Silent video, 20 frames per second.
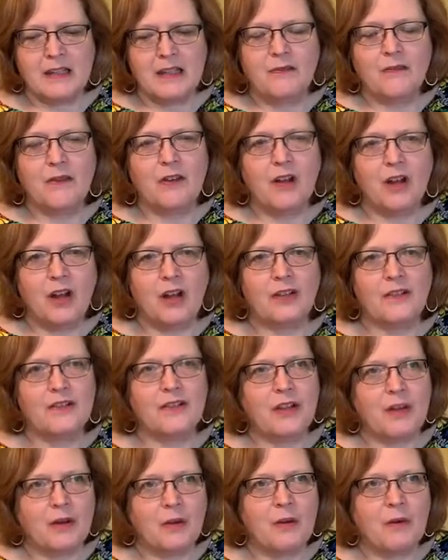
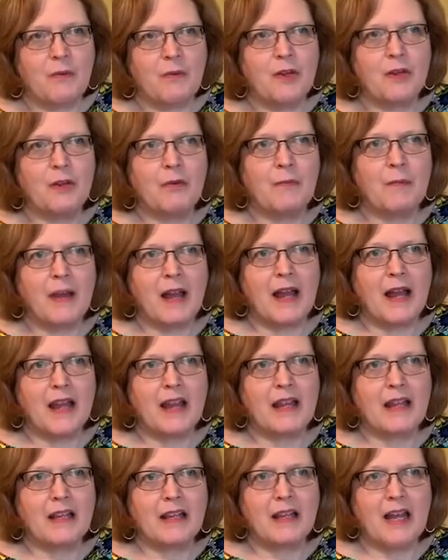difficult though when you're
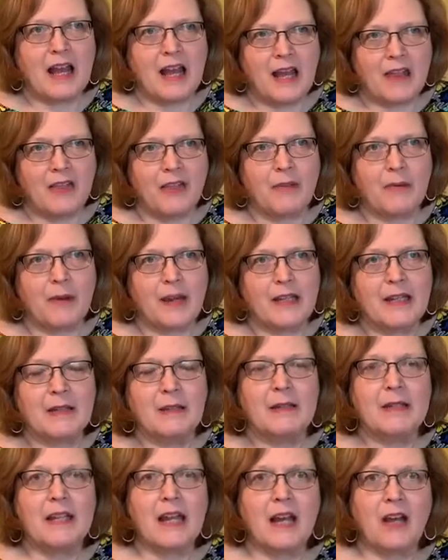buying cotton thread
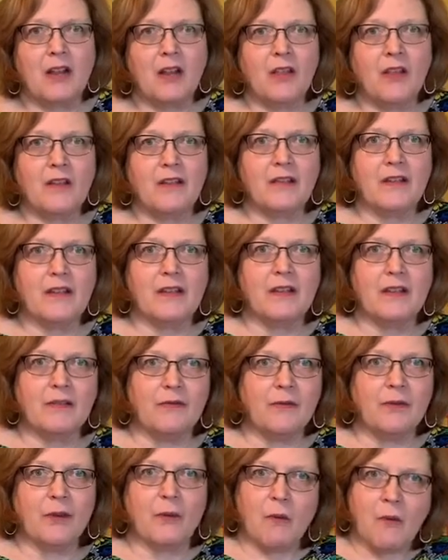to tell the
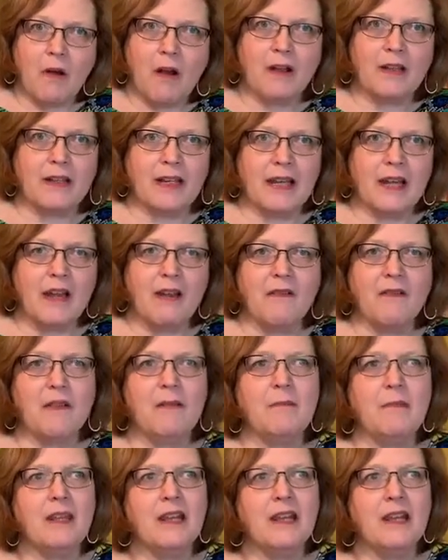different quality of it,